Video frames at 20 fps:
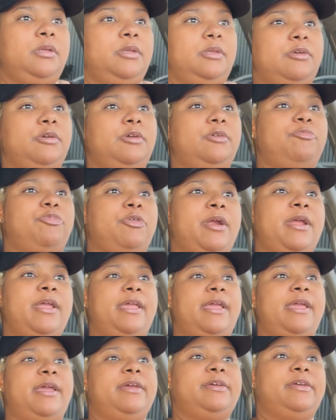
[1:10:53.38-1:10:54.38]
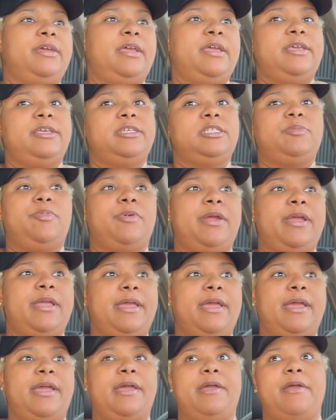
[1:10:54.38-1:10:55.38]
You're braking. He's
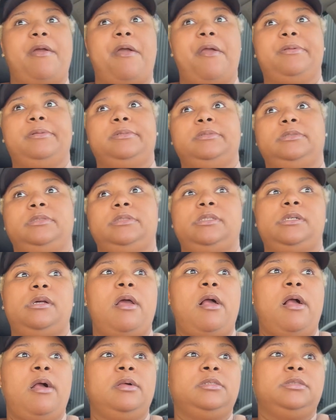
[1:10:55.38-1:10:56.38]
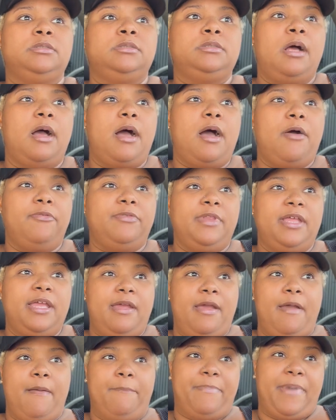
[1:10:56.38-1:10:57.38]
braking.
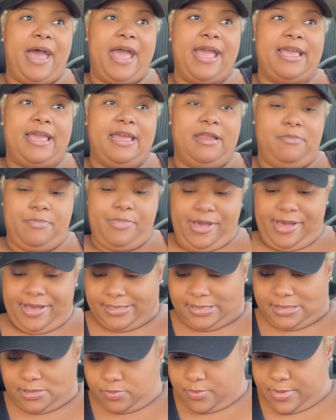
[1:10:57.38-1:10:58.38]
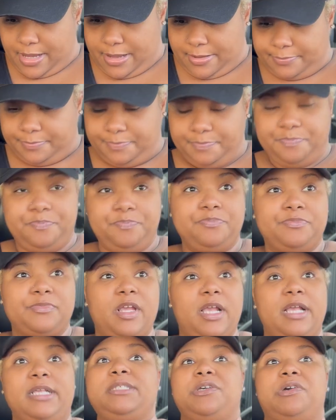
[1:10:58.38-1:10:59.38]
Only bike and bus. Well,
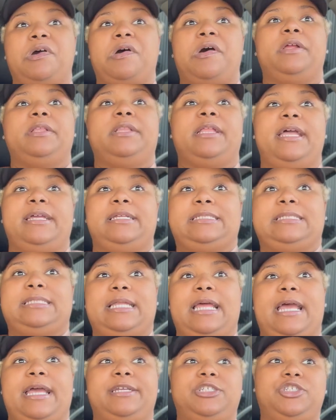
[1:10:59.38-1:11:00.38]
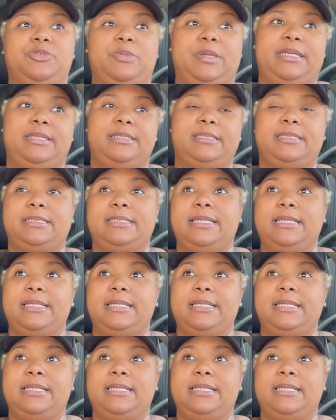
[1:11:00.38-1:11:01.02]
it's a car lane today, sweets.